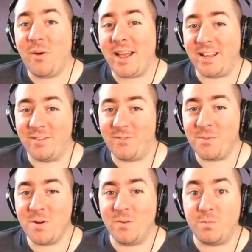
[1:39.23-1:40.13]
Waiting
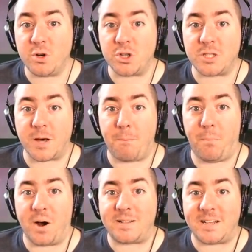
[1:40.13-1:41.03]
for move. Push the
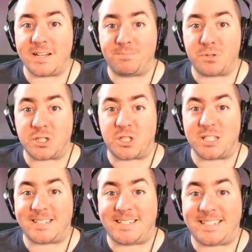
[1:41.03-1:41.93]
button. Push
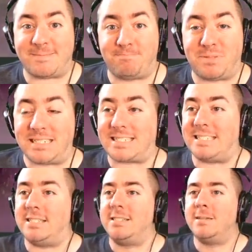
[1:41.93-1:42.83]
the damn
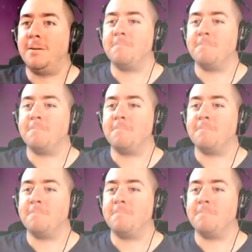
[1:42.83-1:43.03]
button.